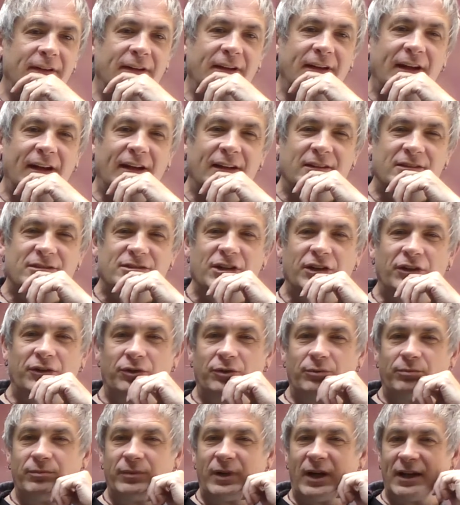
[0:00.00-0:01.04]
and
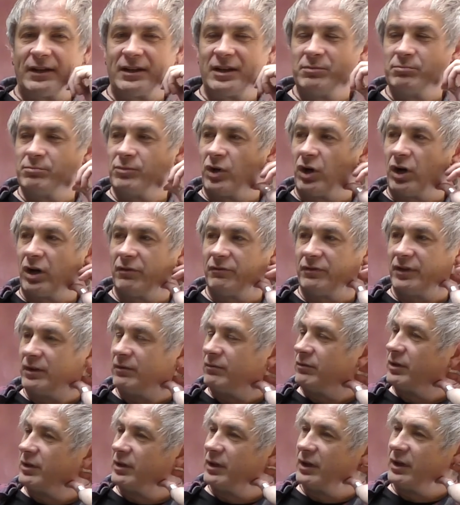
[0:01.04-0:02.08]
so I think Marvin
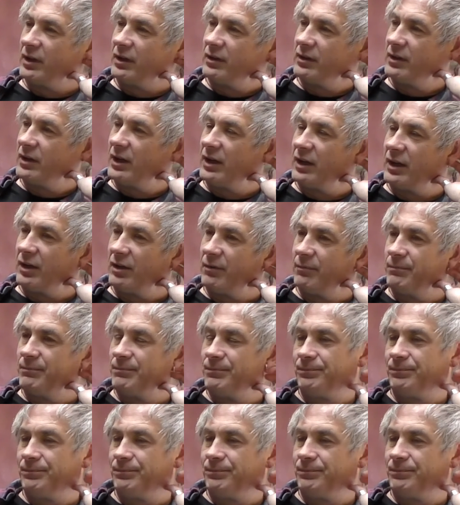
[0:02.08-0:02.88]
really um,